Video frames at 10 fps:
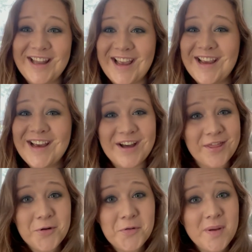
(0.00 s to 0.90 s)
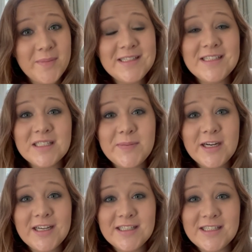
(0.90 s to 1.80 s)
like other women's
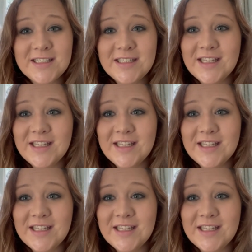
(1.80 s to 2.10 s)
experiences.